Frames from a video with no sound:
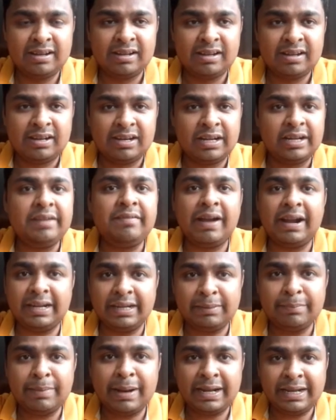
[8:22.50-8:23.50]
Divide
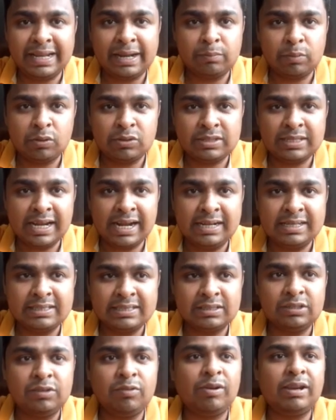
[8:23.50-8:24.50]
it by 10 both sides.
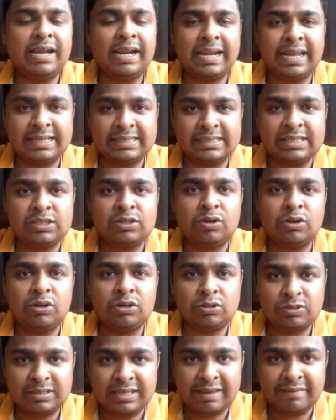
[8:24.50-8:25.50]
You will get x is equal to
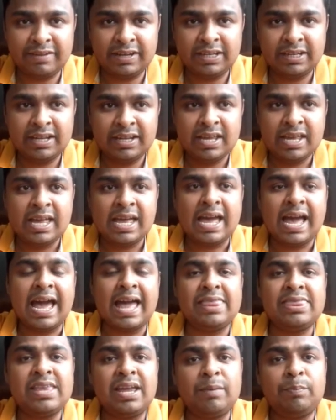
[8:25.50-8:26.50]
7.
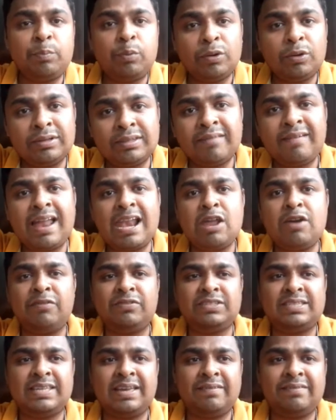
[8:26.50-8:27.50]
And then put the value of
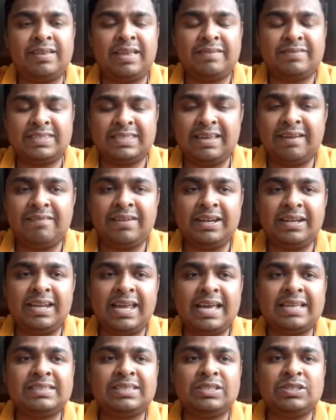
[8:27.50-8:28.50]
7
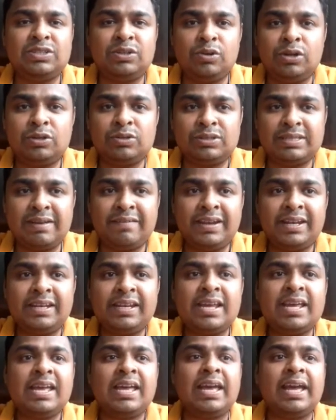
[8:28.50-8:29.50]
x is equal to 7
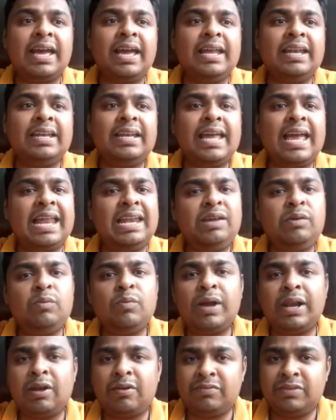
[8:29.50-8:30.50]
in any
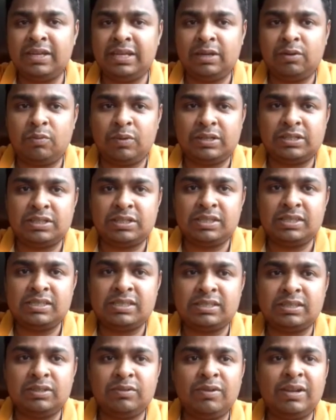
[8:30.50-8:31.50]
one of the equations.
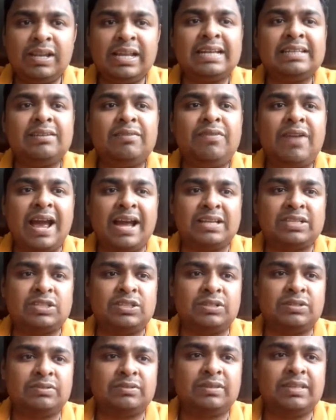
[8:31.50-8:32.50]
You will get the fraction.